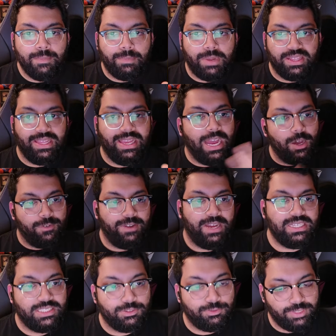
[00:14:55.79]
but the elf
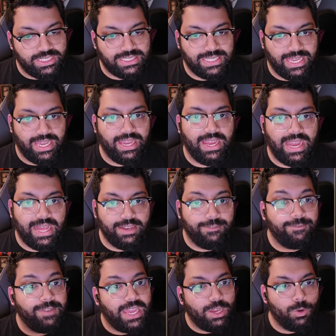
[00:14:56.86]
has to risk it and
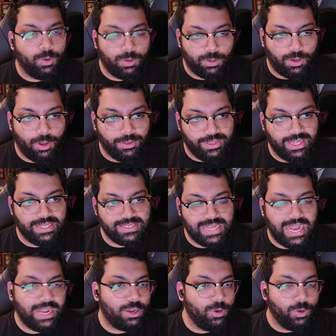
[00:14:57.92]
fail on the
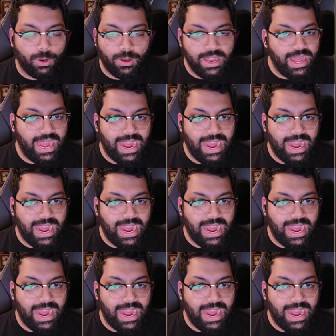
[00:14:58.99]
attack or